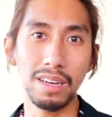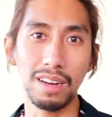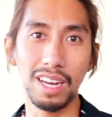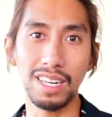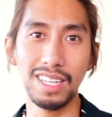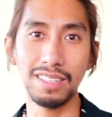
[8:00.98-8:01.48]

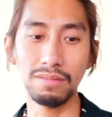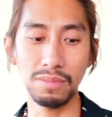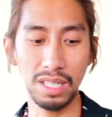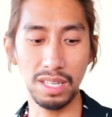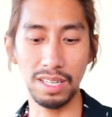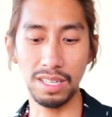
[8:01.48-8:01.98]
oh
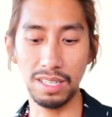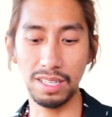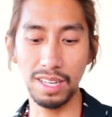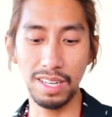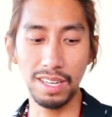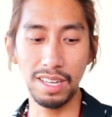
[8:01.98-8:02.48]
my golly,
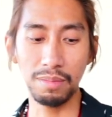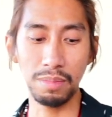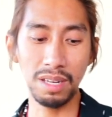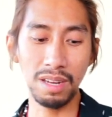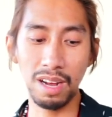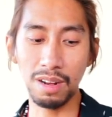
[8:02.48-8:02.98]

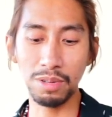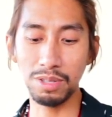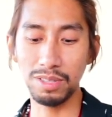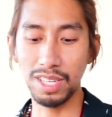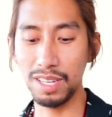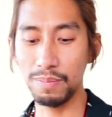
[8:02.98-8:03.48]
my aqua
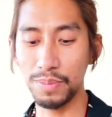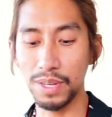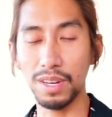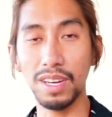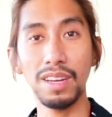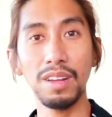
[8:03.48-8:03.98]
today.
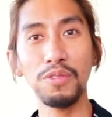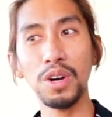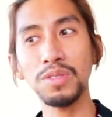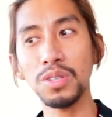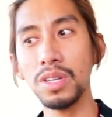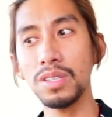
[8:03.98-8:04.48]
Okay. And
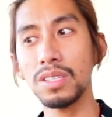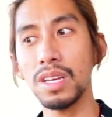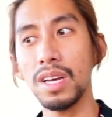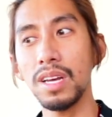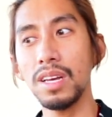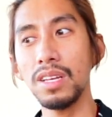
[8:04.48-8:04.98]
far swords,
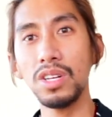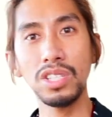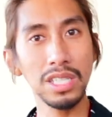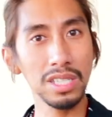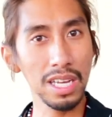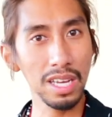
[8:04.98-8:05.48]
you're
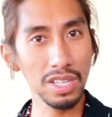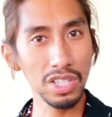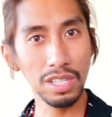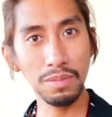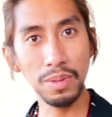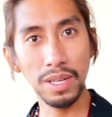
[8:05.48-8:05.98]
just taking a
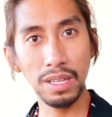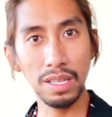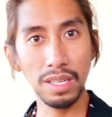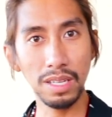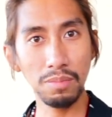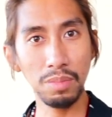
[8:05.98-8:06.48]
chill pill
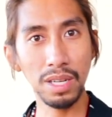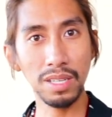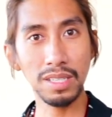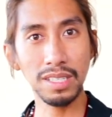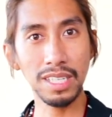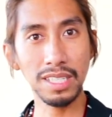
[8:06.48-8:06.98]

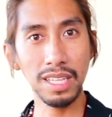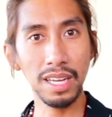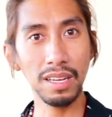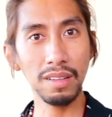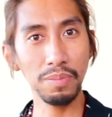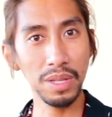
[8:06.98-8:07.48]
because it says
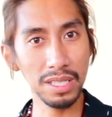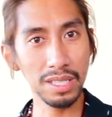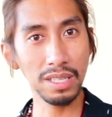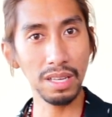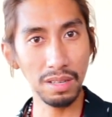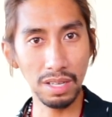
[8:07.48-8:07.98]
like this
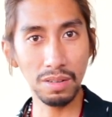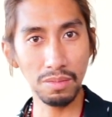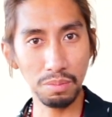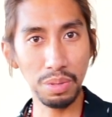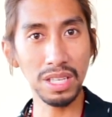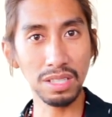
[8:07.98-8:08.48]
is you know
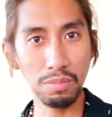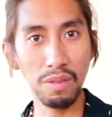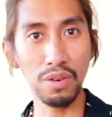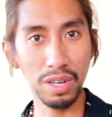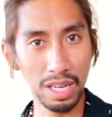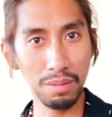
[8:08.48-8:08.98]
brace
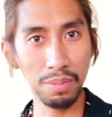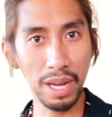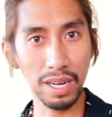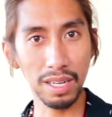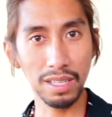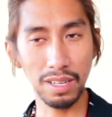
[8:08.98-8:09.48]
before the
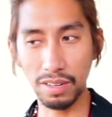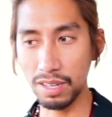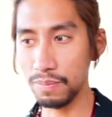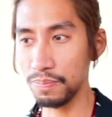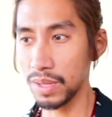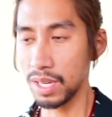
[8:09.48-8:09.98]
impact.
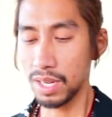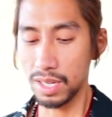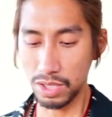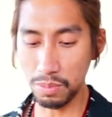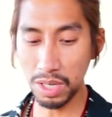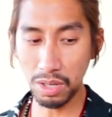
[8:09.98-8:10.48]
Okay.
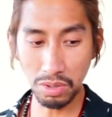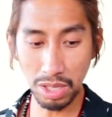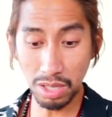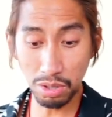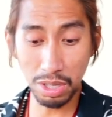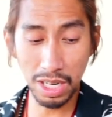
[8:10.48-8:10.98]
So I'm gonna continue
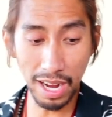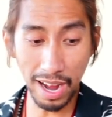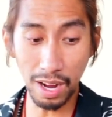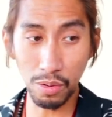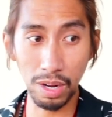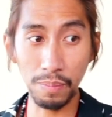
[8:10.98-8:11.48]
this reading.
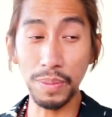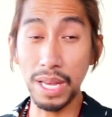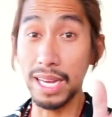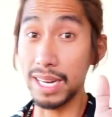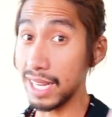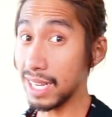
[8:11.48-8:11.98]
Aqua
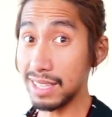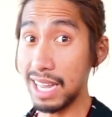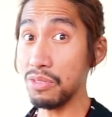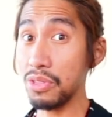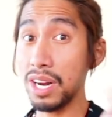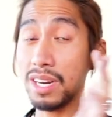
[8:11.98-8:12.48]
link
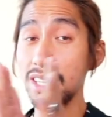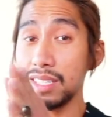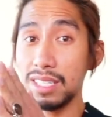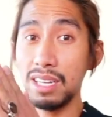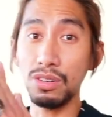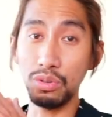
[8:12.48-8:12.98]
down there in
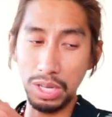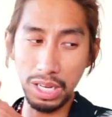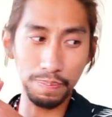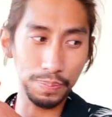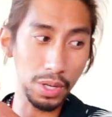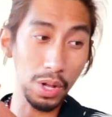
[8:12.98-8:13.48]
extended
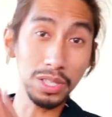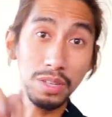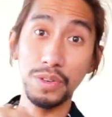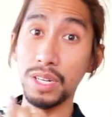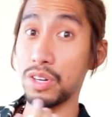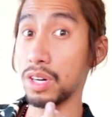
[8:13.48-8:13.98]
read. Also
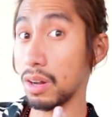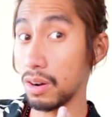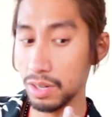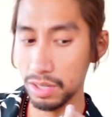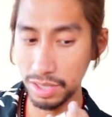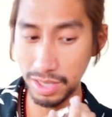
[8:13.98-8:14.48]
for the Gurl
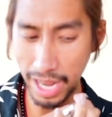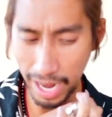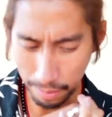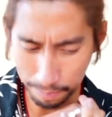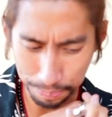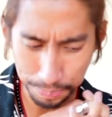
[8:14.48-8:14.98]
oracle deck